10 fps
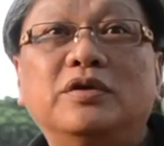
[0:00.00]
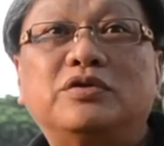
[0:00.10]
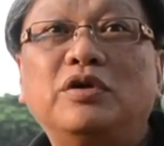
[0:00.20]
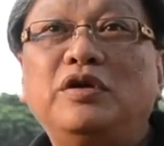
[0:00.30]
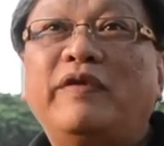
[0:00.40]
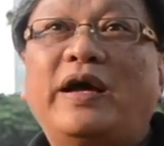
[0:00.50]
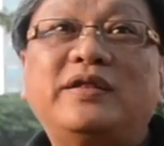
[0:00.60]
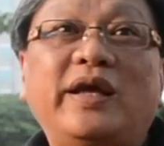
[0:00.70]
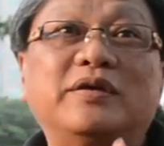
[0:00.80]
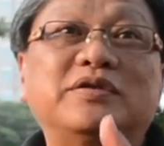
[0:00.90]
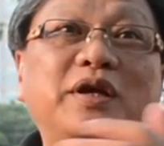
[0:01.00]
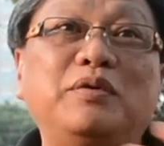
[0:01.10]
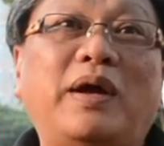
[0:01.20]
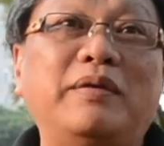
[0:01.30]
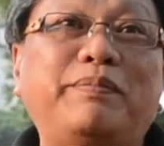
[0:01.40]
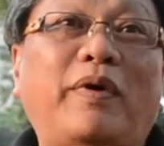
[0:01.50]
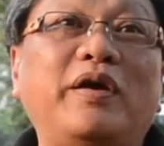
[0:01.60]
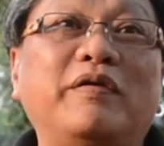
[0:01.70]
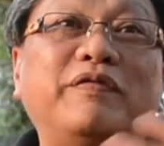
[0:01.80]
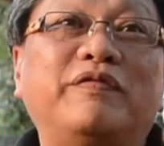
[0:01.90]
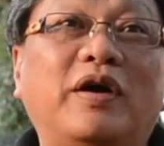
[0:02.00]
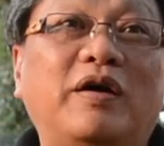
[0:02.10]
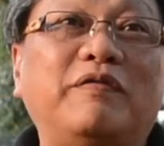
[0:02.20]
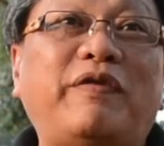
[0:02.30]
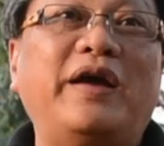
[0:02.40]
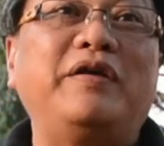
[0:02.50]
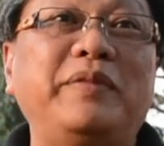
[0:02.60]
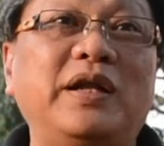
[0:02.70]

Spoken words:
So if I take, say, 1.5